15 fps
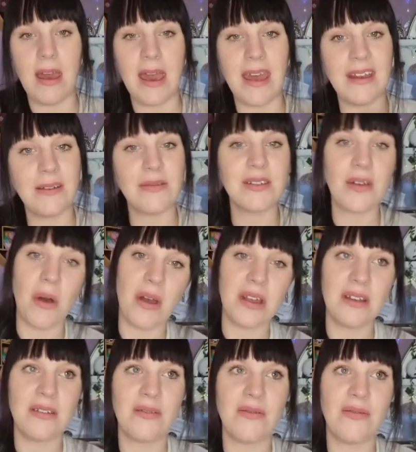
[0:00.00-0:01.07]
And it was
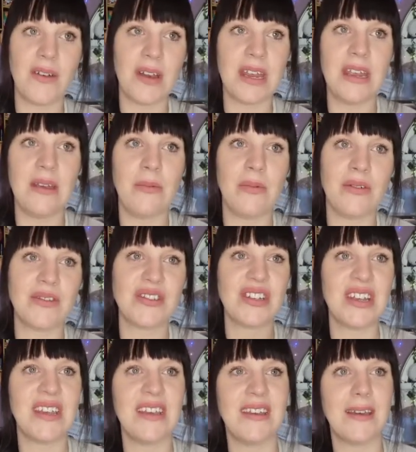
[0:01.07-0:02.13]
kind of funny
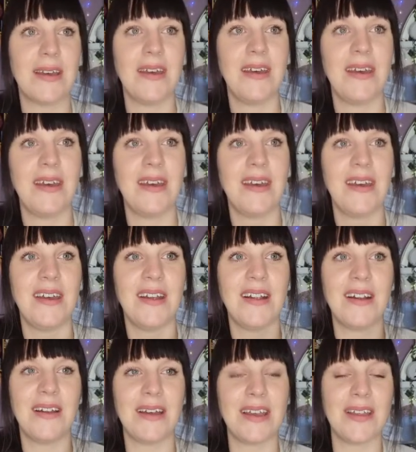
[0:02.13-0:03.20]
watching
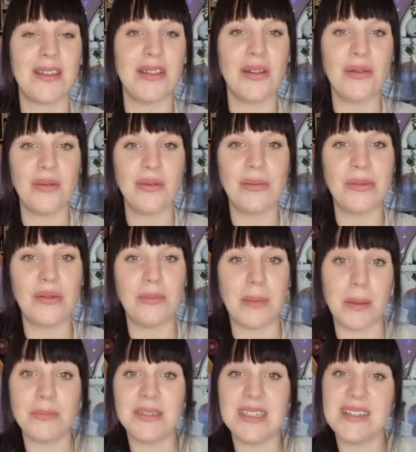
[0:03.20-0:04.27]
like the normal
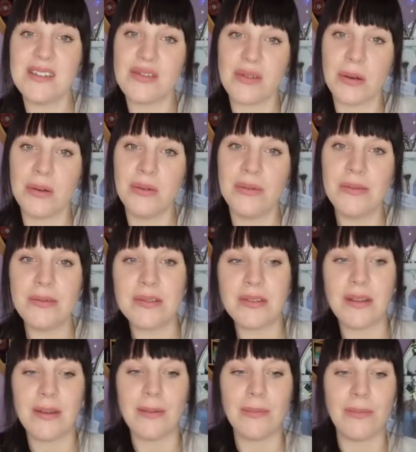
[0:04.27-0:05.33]
mumsy struggles,
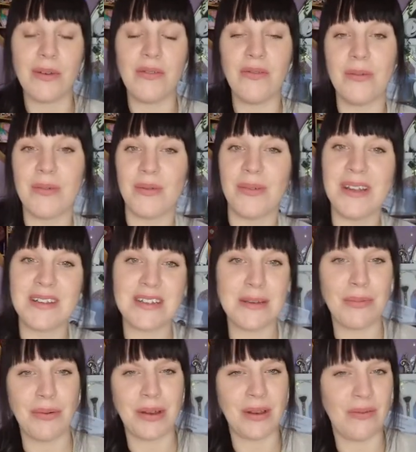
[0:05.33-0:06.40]
but from a witchy
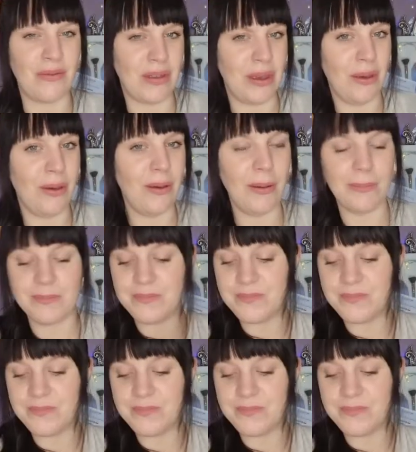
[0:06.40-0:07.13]
point of view.